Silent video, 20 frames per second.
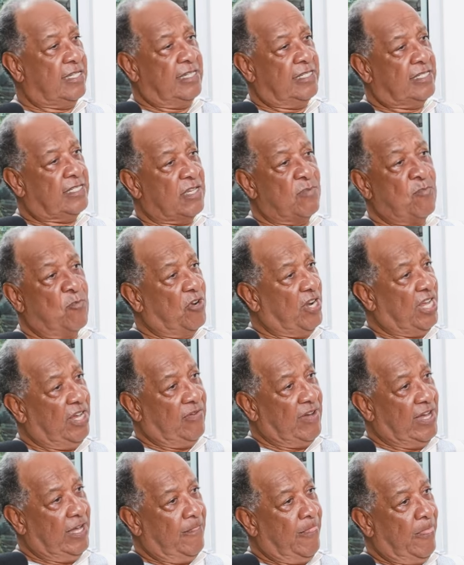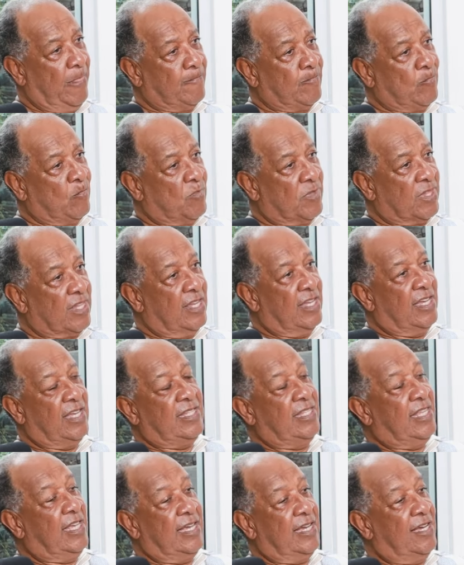Stix Morewa,
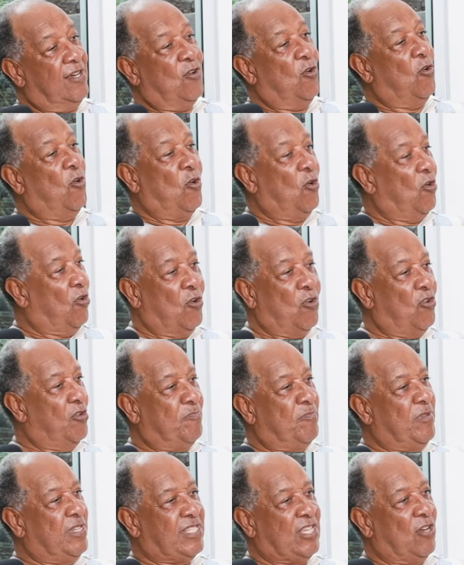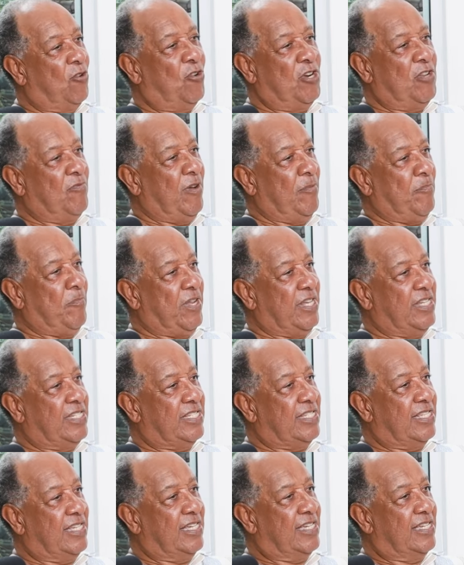and then all, oh, Mr. Olive, I'm
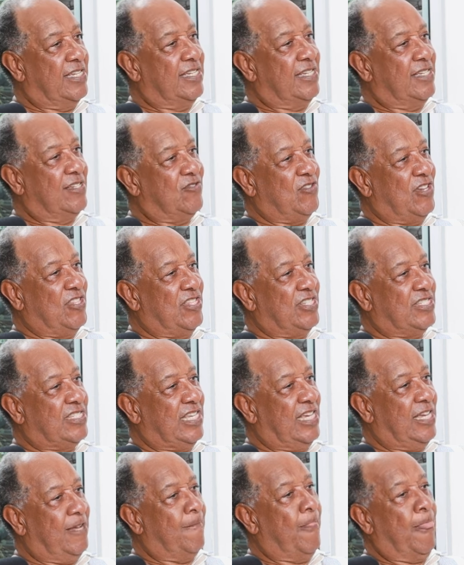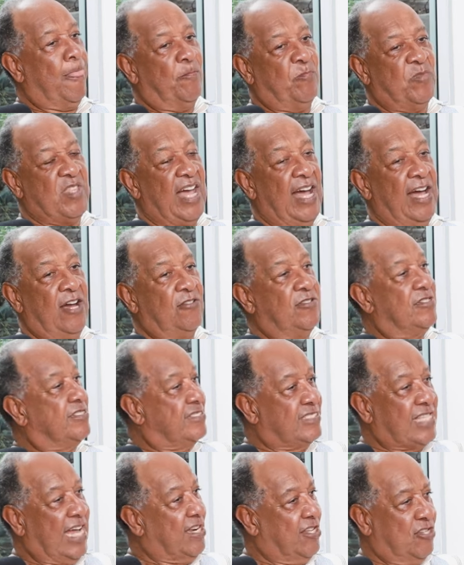president. Mm. You understand? Now,
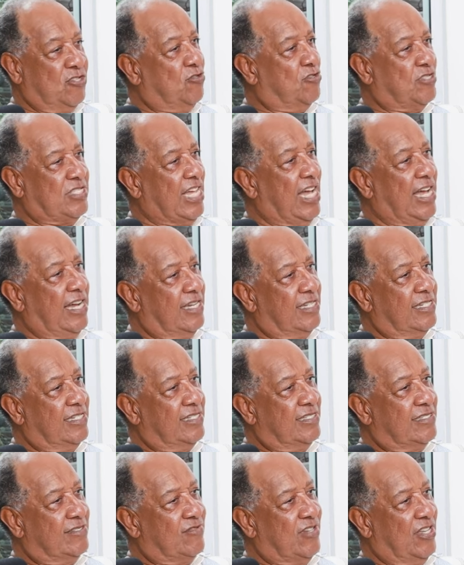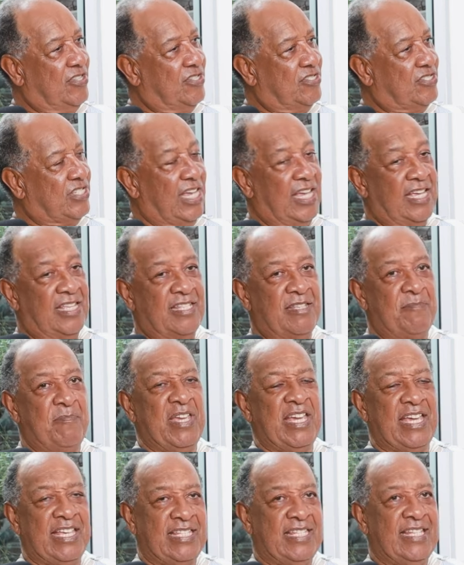Danny Jordan. Yeah. You understand? The
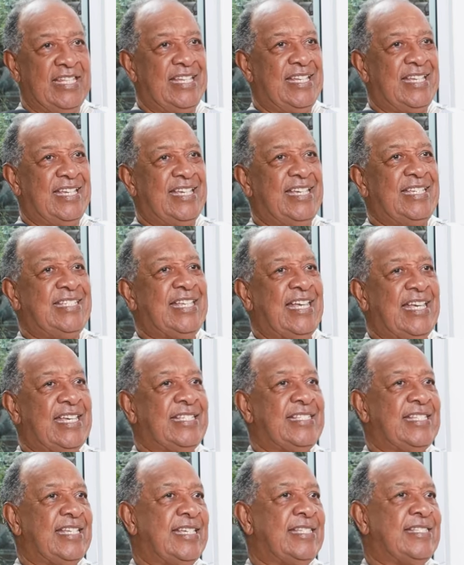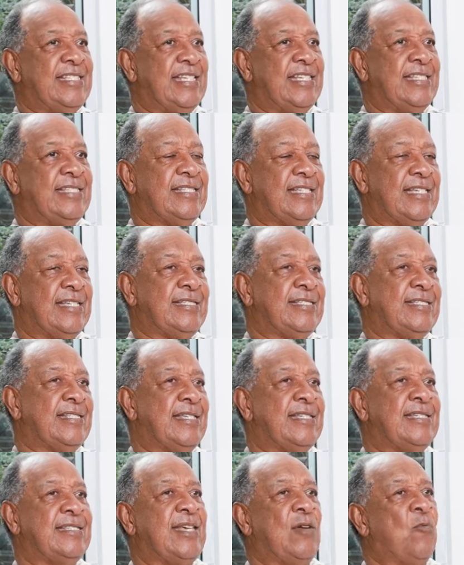meaning is, is, is, is, is,
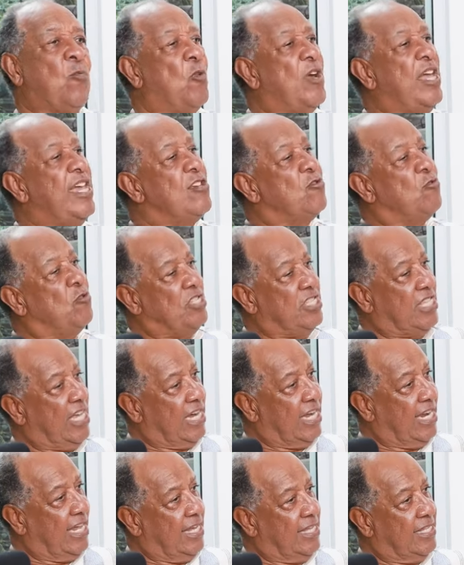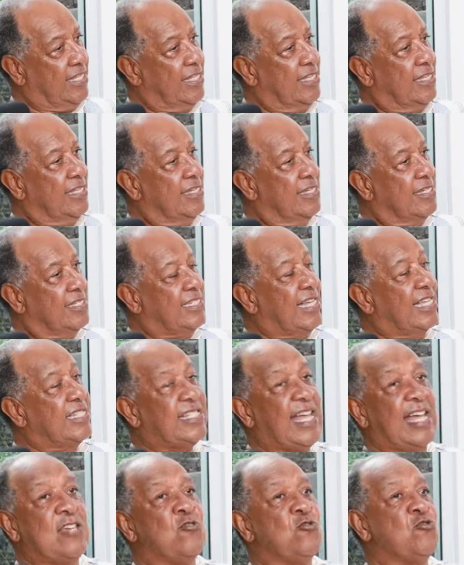is, is the way you integrate.
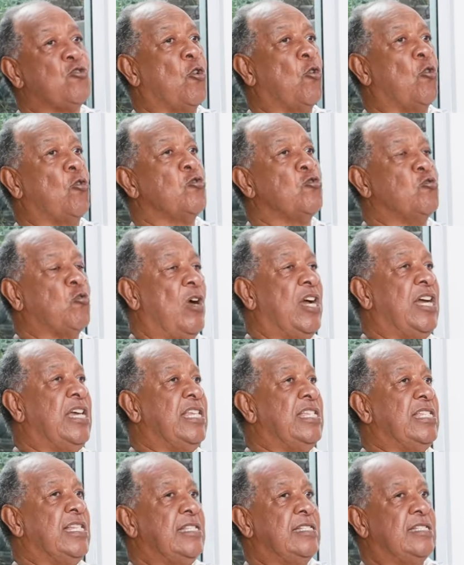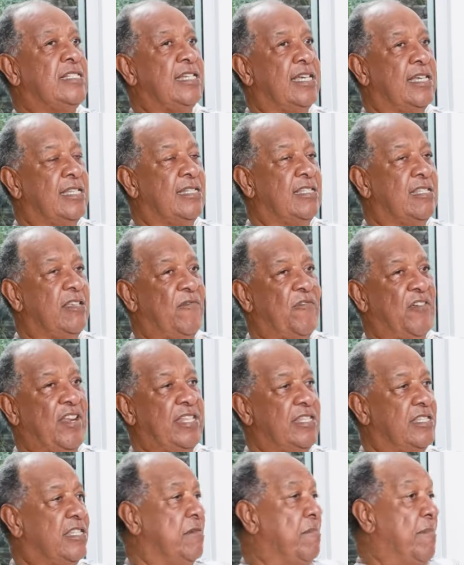Sometimes you don't want to agree in, in
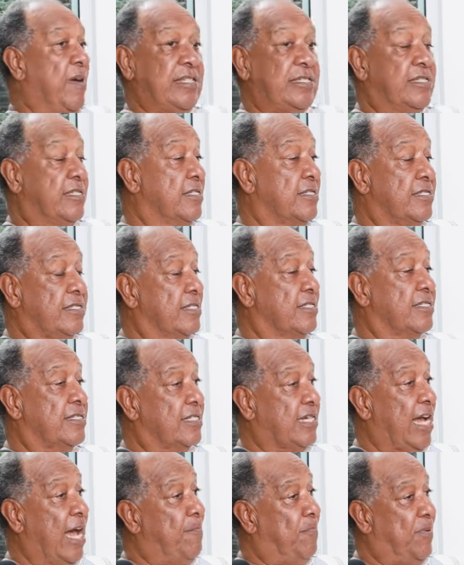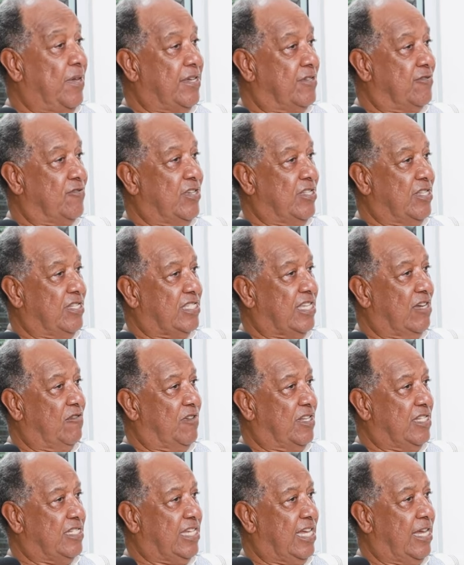different team, but it's, it's happening. You understand
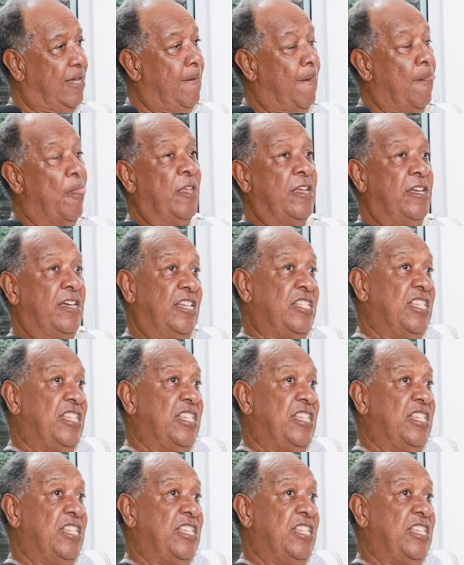what I mm. say?